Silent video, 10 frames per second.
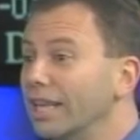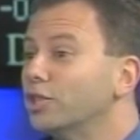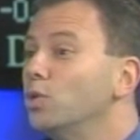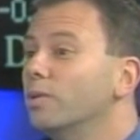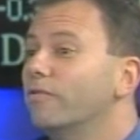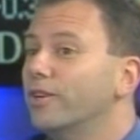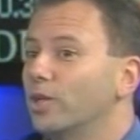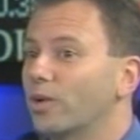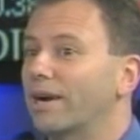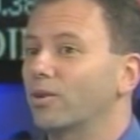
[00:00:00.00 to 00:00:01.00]
you can
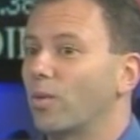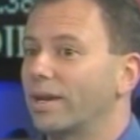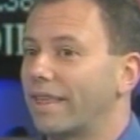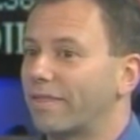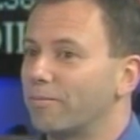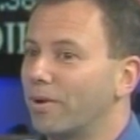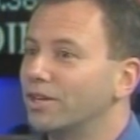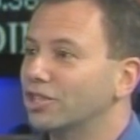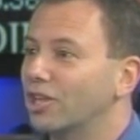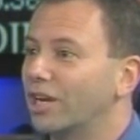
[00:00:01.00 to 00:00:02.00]
figure out a way that the
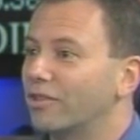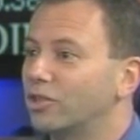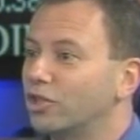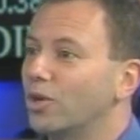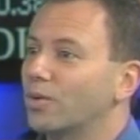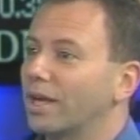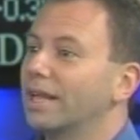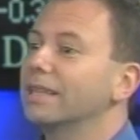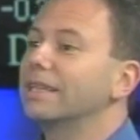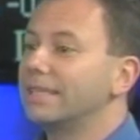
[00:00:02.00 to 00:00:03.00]
punchline of the joke
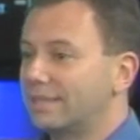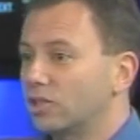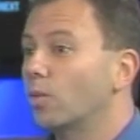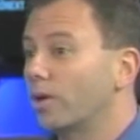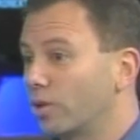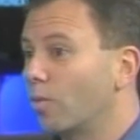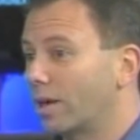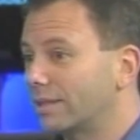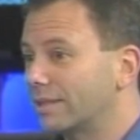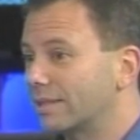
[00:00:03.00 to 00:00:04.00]
leads into what you
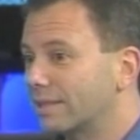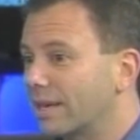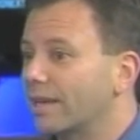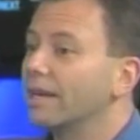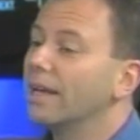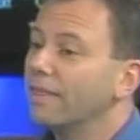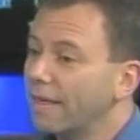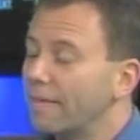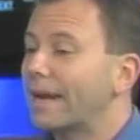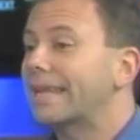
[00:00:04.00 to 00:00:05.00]
wanted to say.
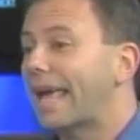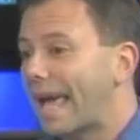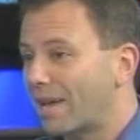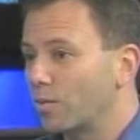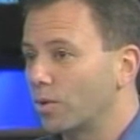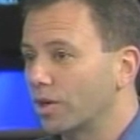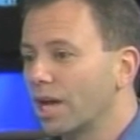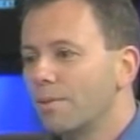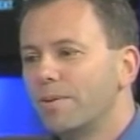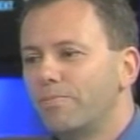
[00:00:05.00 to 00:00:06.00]
Then that can work.
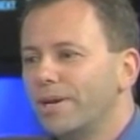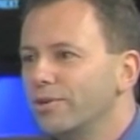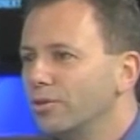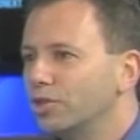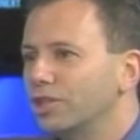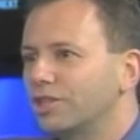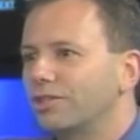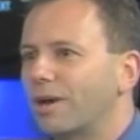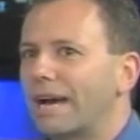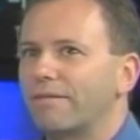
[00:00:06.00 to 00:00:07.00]
But better usually
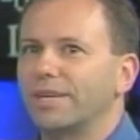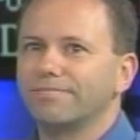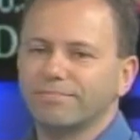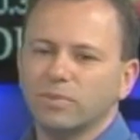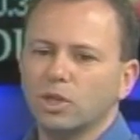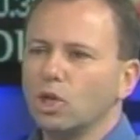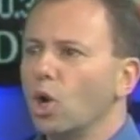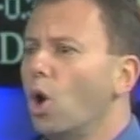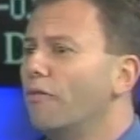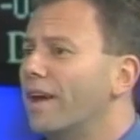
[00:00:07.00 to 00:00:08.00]
to have the
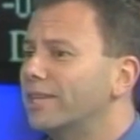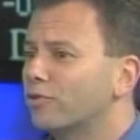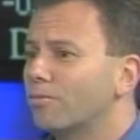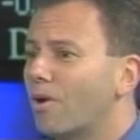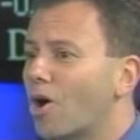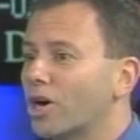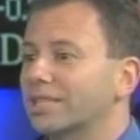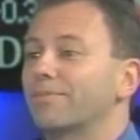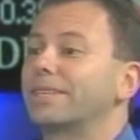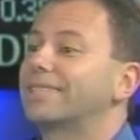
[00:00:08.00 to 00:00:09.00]
offhanded remark,
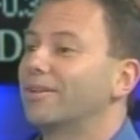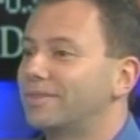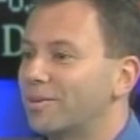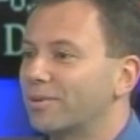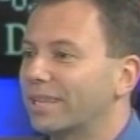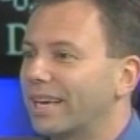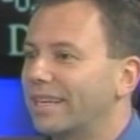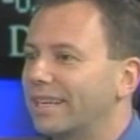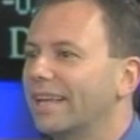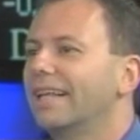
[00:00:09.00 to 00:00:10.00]
something
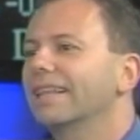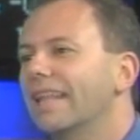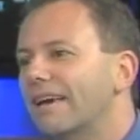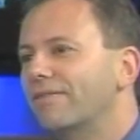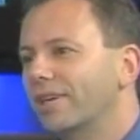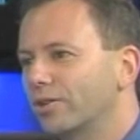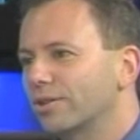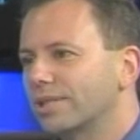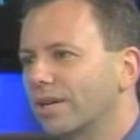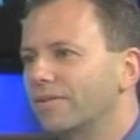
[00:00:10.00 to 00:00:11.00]
self-deprecating. Laughing at
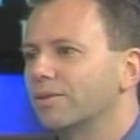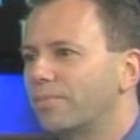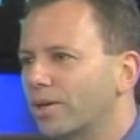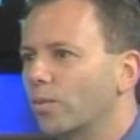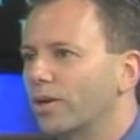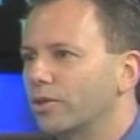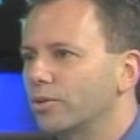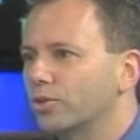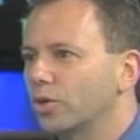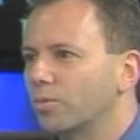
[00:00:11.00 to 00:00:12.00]
yourself is a better way to
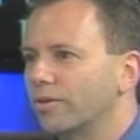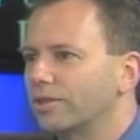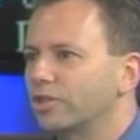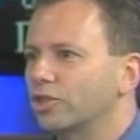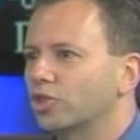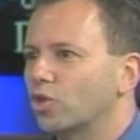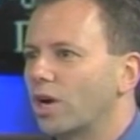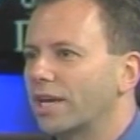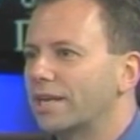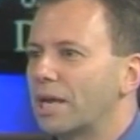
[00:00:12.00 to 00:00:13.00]
use humor than to just
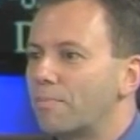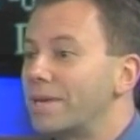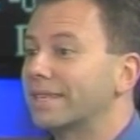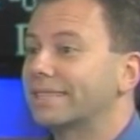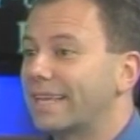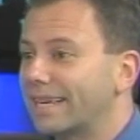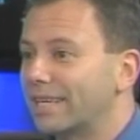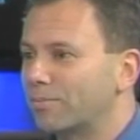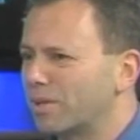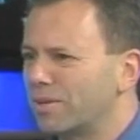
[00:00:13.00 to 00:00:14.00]
try and be a
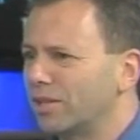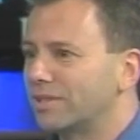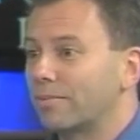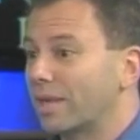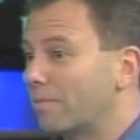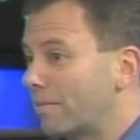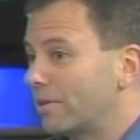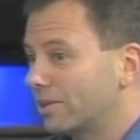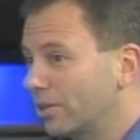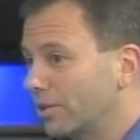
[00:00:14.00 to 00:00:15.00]
stand-up in the middle of something that might be serious.